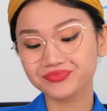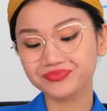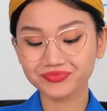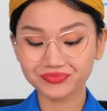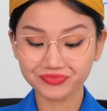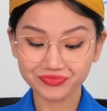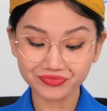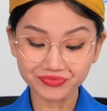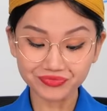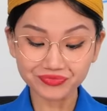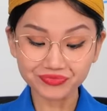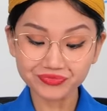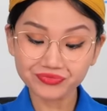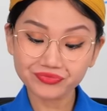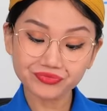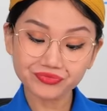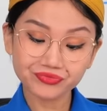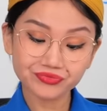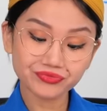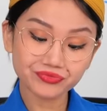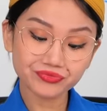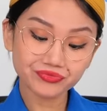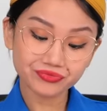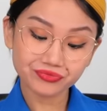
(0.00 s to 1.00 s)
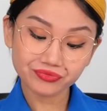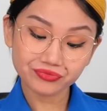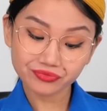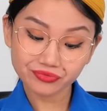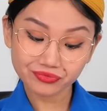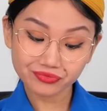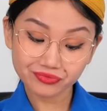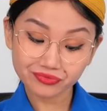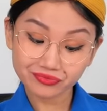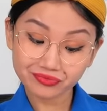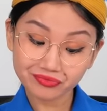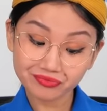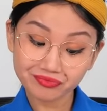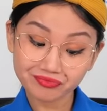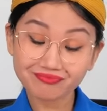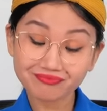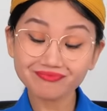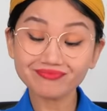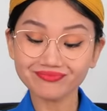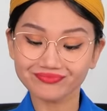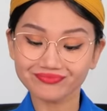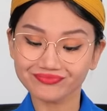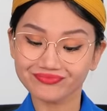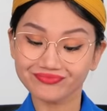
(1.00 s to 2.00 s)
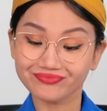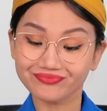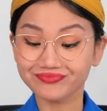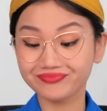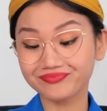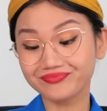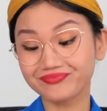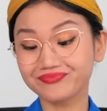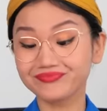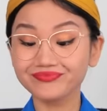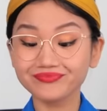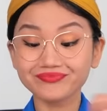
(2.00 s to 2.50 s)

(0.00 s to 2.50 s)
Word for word: How about this one? An A.